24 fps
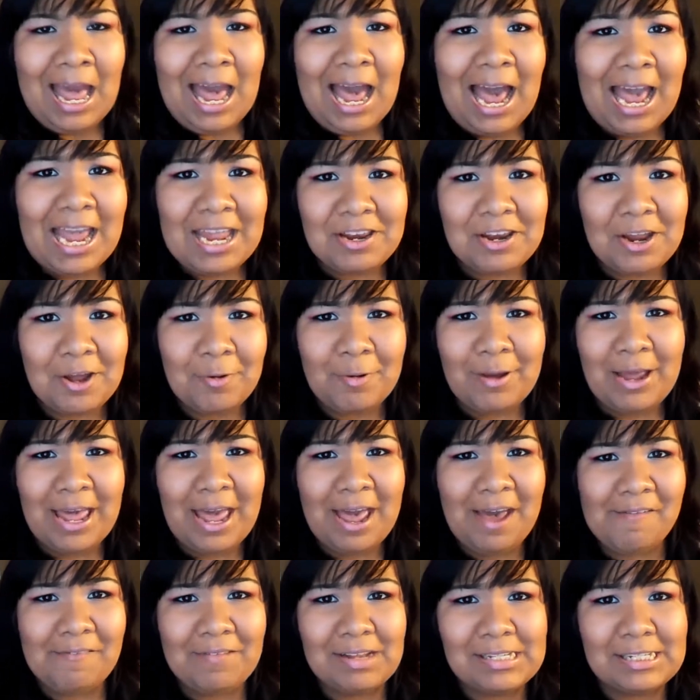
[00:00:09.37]
I know I
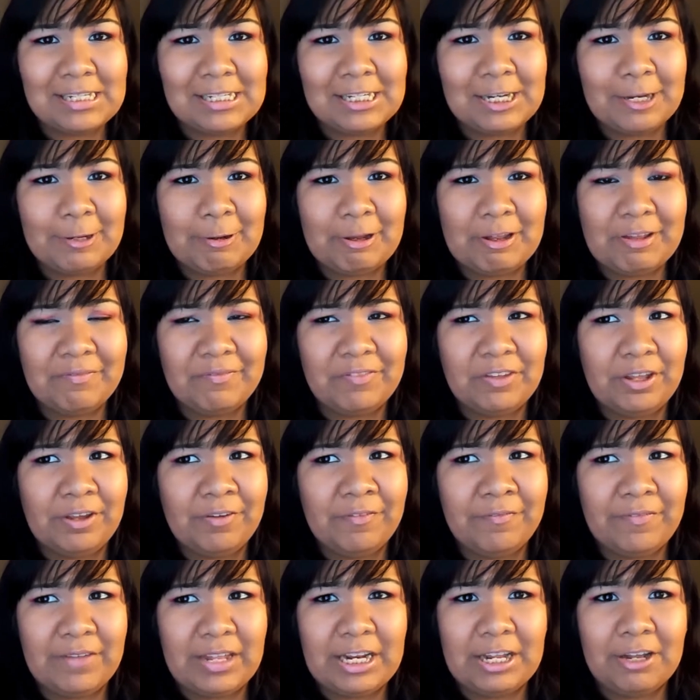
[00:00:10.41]
haven't done a review
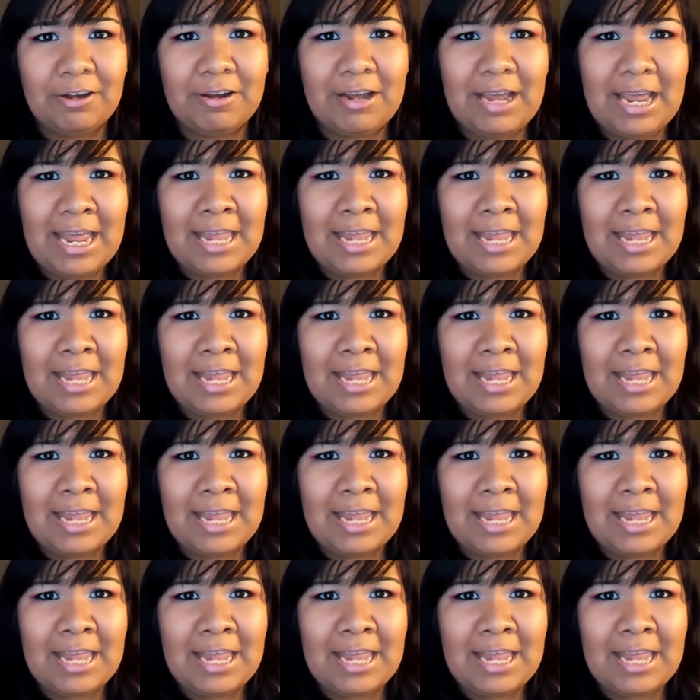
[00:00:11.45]
video